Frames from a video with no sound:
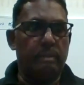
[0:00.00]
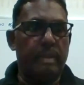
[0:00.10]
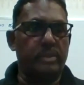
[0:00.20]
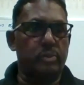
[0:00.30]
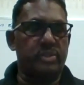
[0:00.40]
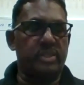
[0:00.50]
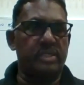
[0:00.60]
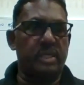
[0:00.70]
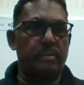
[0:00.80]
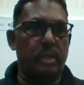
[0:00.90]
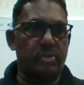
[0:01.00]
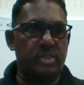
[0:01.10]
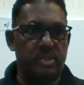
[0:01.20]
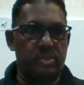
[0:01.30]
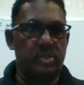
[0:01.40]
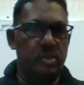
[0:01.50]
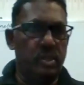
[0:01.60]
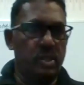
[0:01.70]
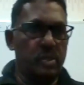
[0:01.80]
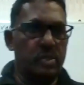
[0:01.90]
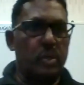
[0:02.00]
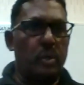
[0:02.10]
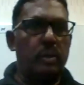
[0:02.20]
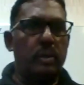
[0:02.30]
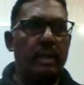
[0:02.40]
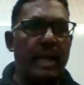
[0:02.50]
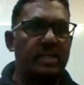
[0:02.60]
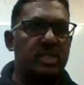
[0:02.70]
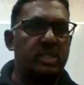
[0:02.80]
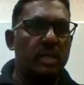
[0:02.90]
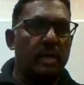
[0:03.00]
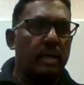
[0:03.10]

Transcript: mitosis and meiosis. So let's